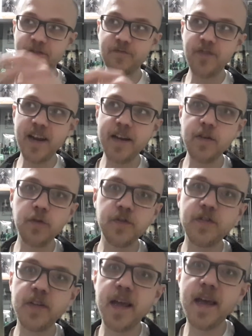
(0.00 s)
really
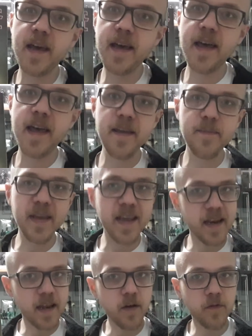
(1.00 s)
not a
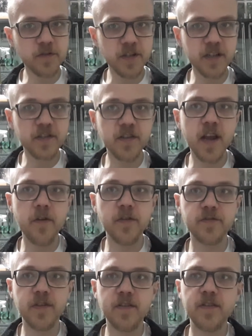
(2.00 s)
beginning of Jason
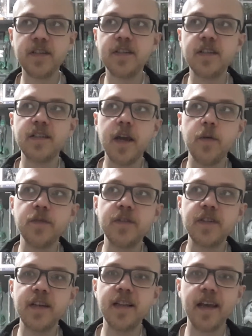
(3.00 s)
Aaron's run. This is, I would
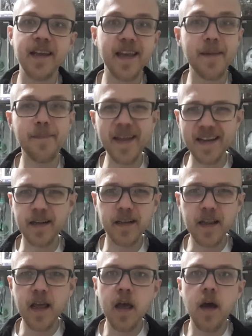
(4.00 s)
say, like a
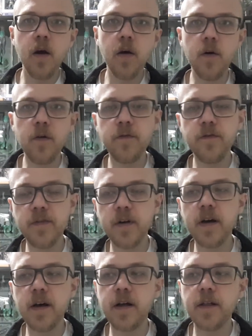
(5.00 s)
middle of
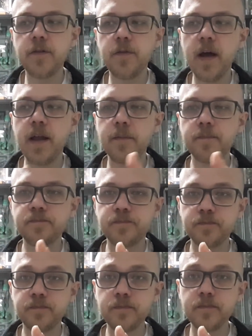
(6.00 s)
the run,
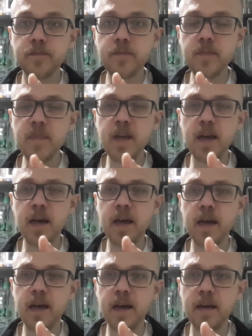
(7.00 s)

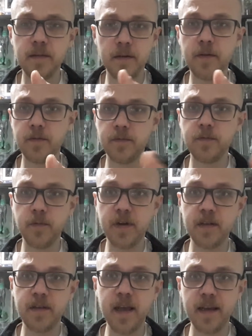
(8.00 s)

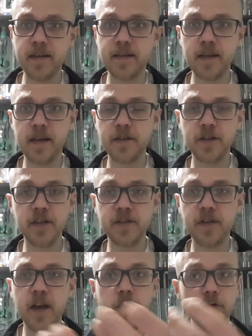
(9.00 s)
when that
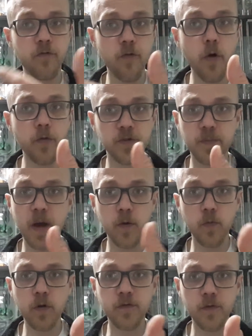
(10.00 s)
Jason Aaron wrote about
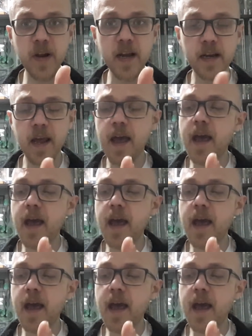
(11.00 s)
Wolverine,